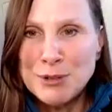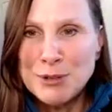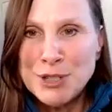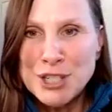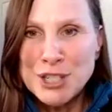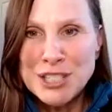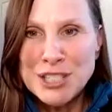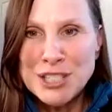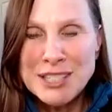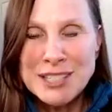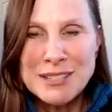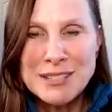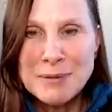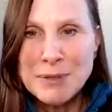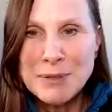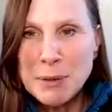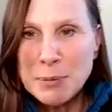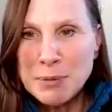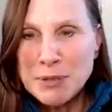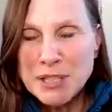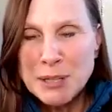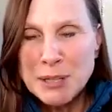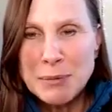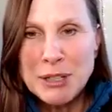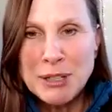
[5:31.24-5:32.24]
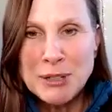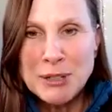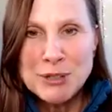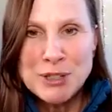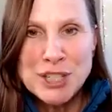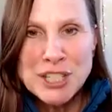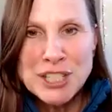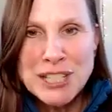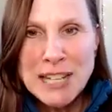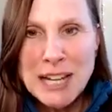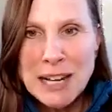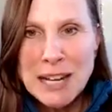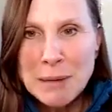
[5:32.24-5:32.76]
just somebody who
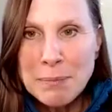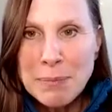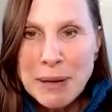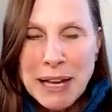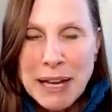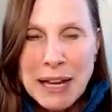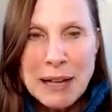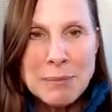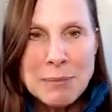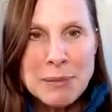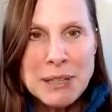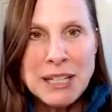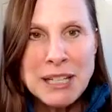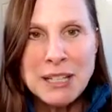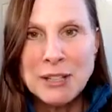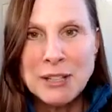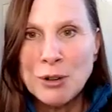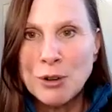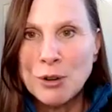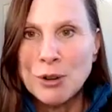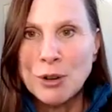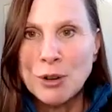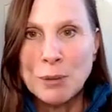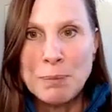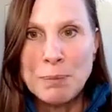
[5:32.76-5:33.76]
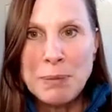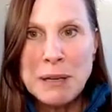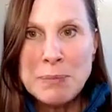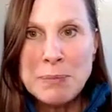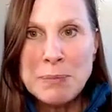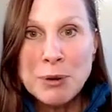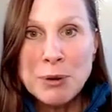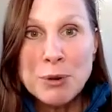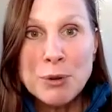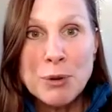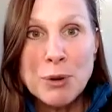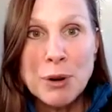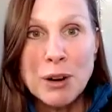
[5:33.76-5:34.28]
just had a baby, or
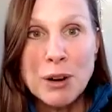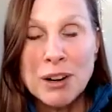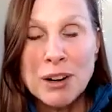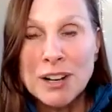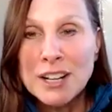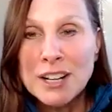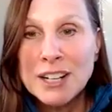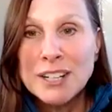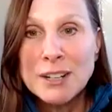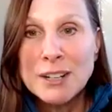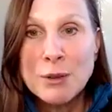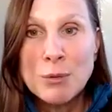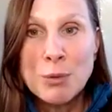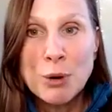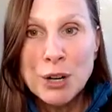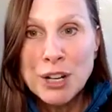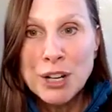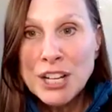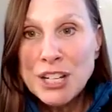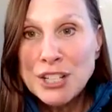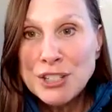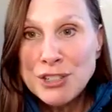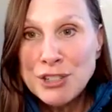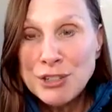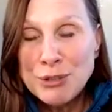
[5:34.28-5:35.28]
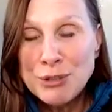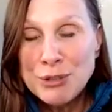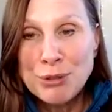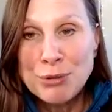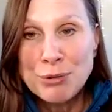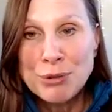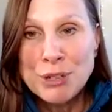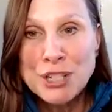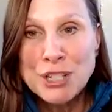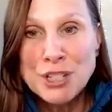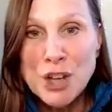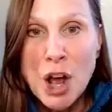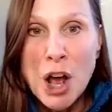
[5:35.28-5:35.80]
people who are working
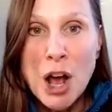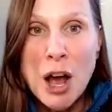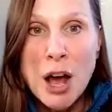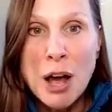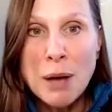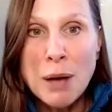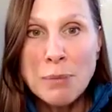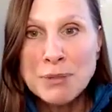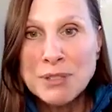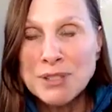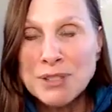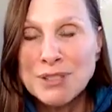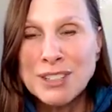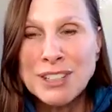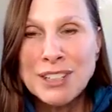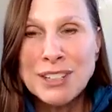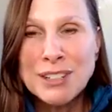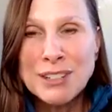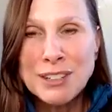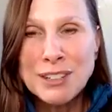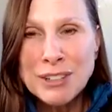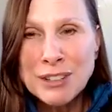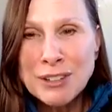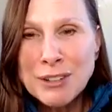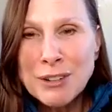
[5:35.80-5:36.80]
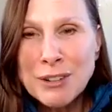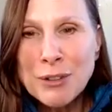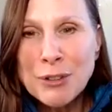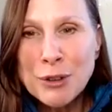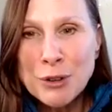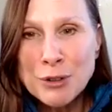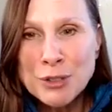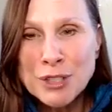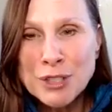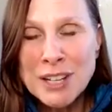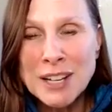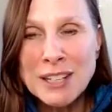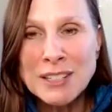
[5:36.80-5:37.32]
2-3 jobs,
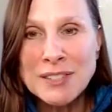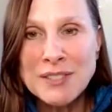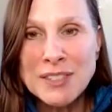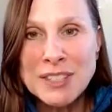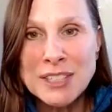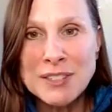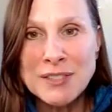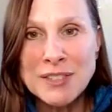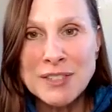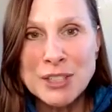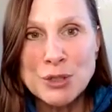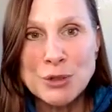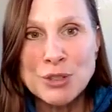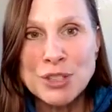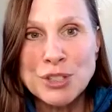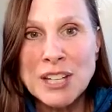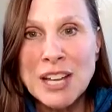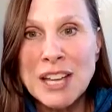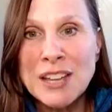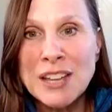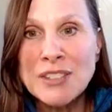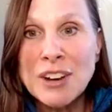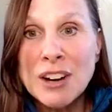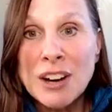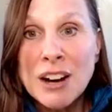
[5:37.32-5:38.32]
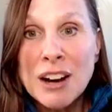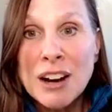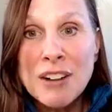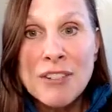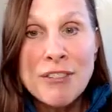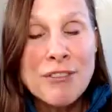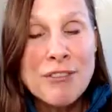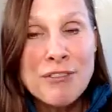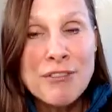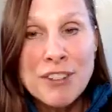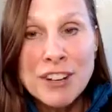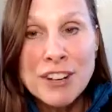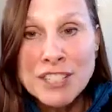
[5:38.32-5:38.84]
those kind of individuals, and they're
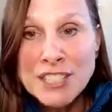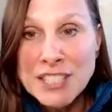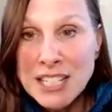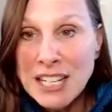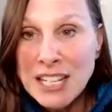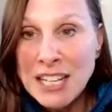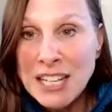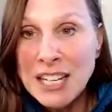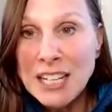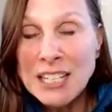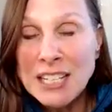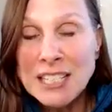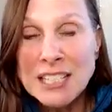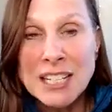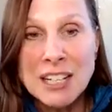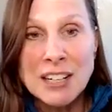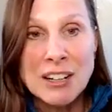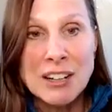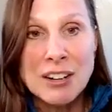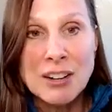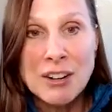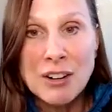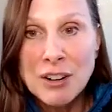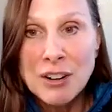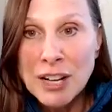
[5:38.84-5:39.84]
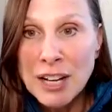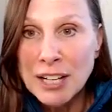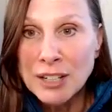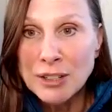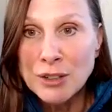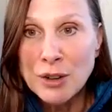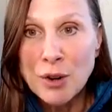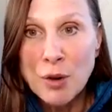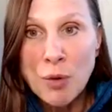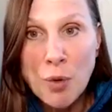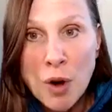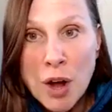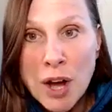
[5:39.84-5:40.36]
fatigued and
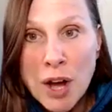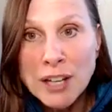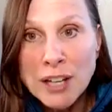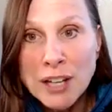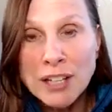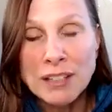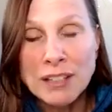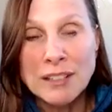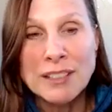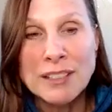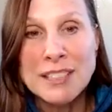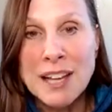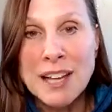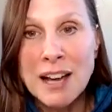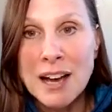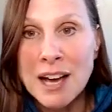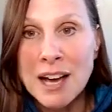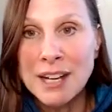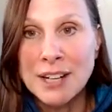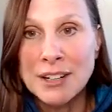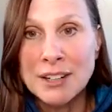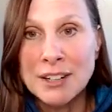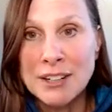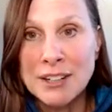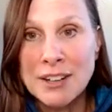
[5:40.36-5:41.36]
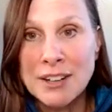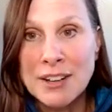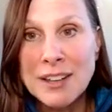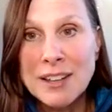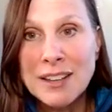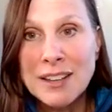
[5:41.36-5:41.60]
chronically tired.